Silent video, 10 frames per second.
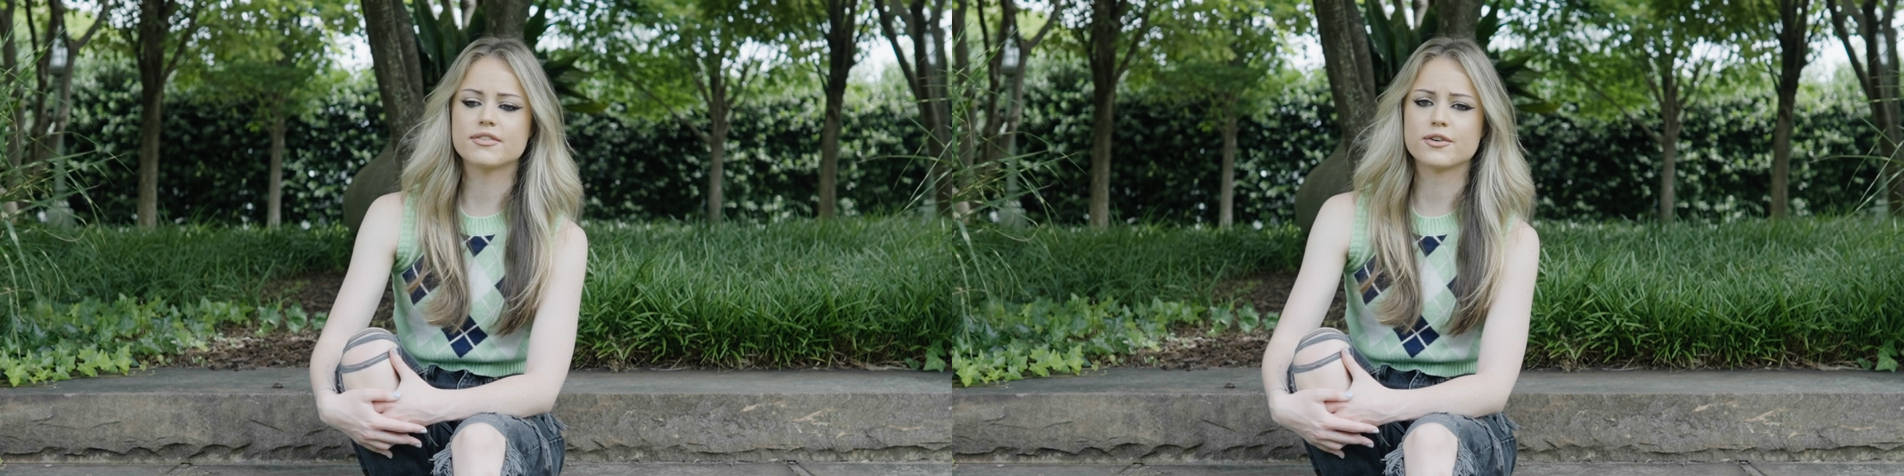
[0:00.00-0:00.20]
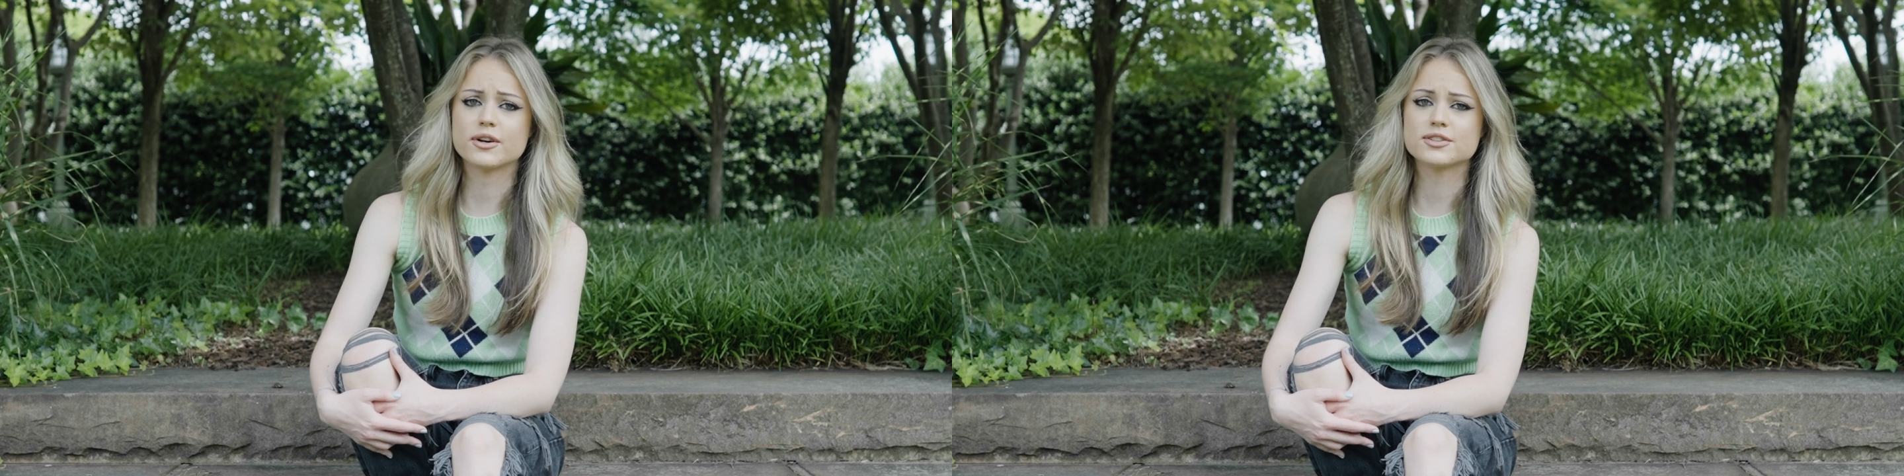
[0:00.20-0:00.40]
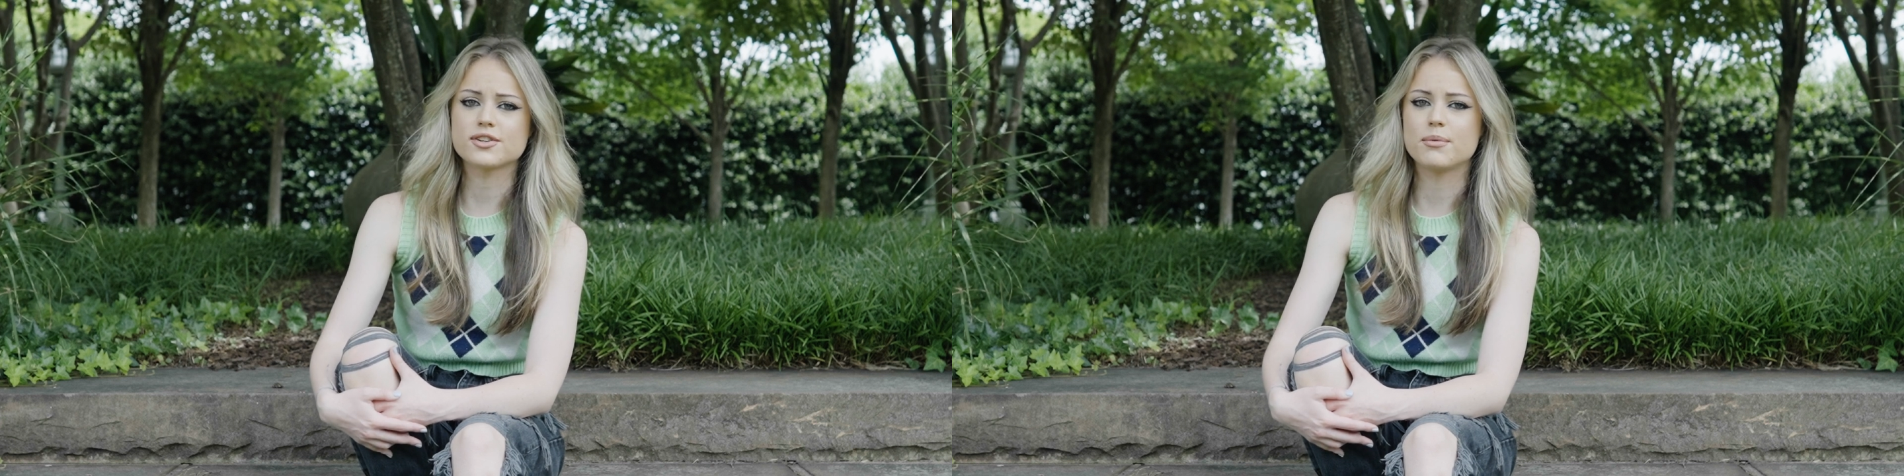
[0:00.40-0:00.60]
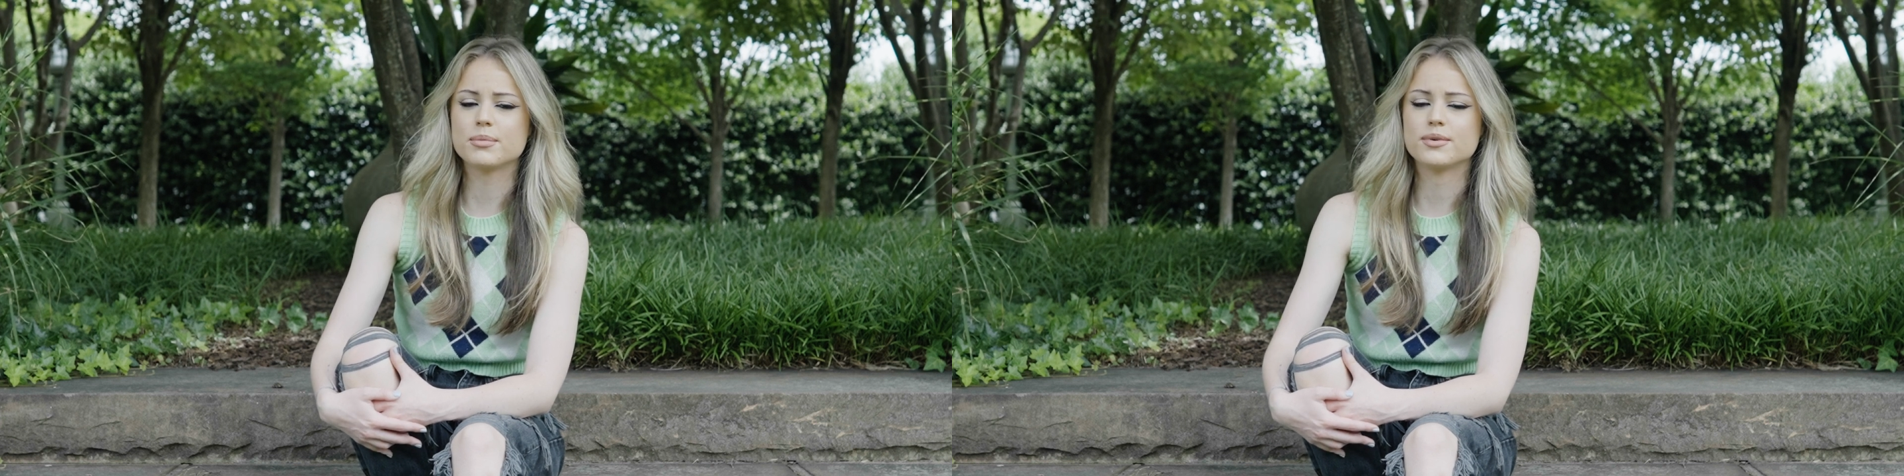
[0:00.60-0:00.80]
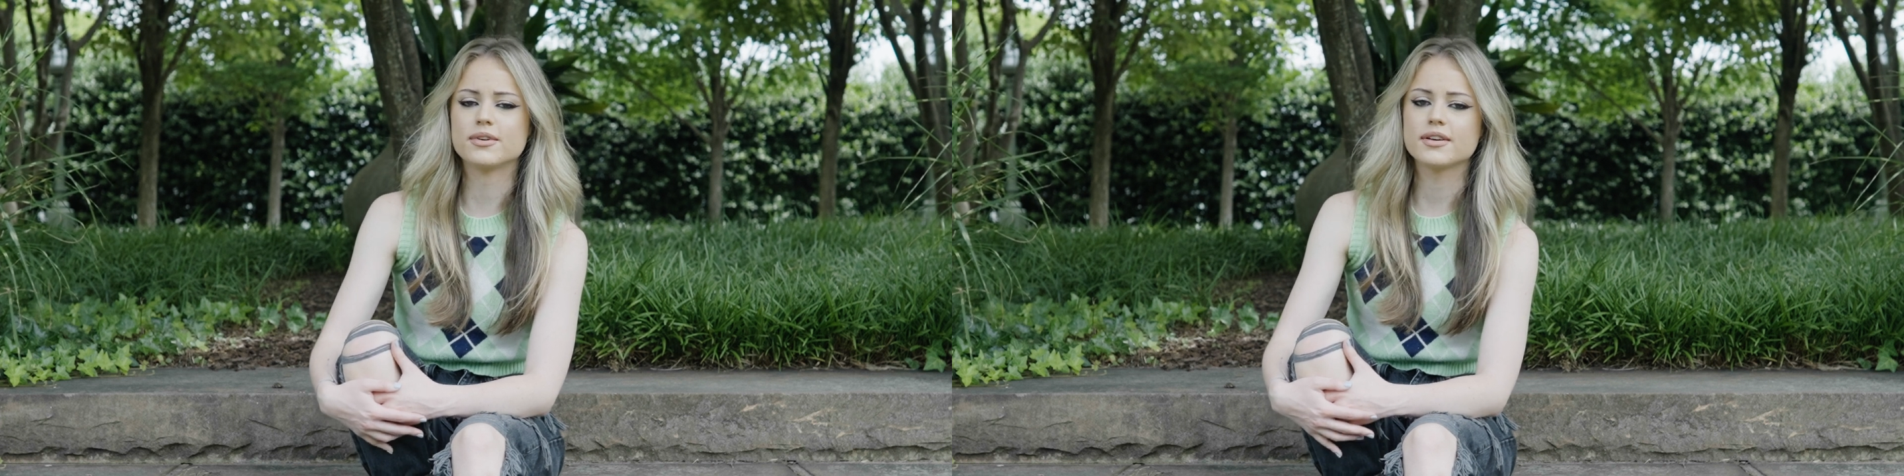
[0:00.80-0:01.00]
For
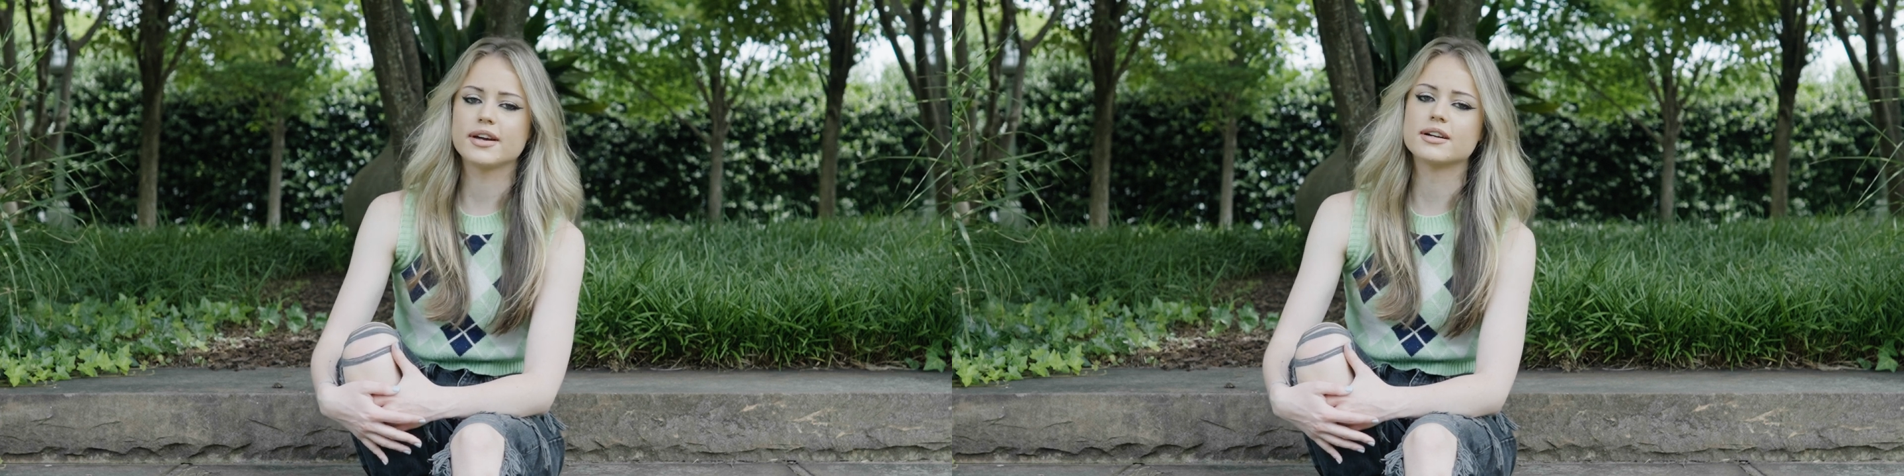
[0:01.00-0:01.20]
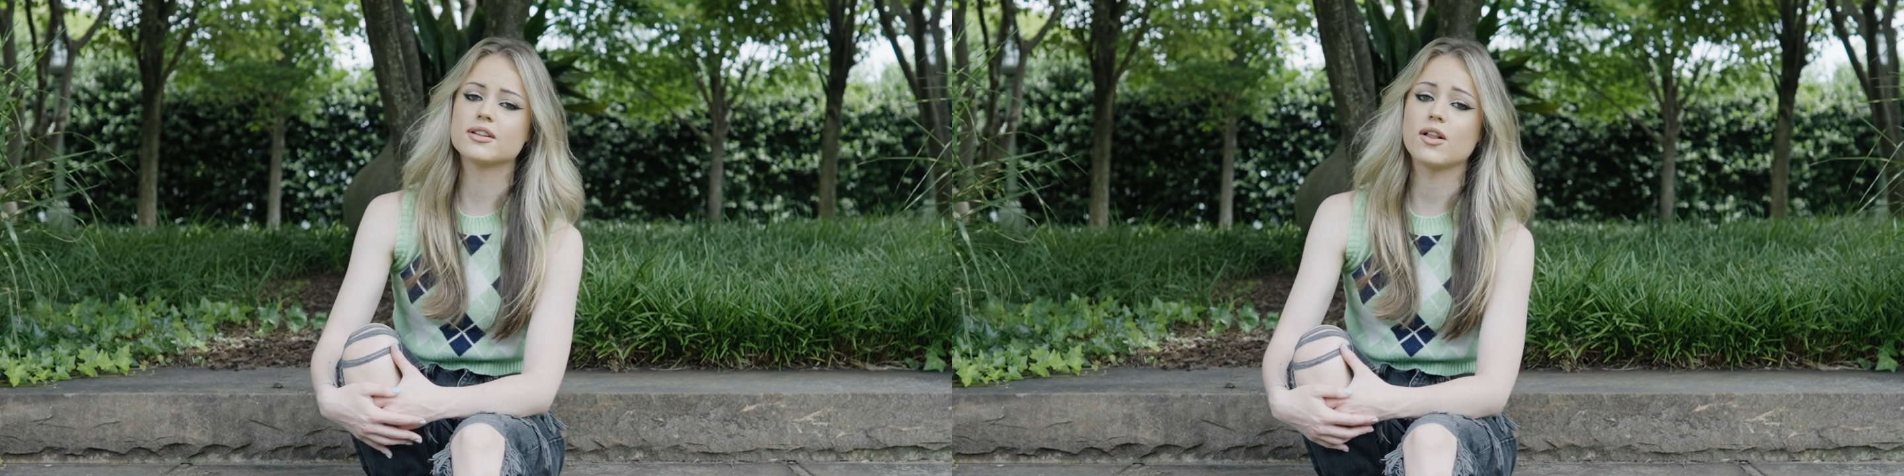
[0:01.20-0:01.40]
example, in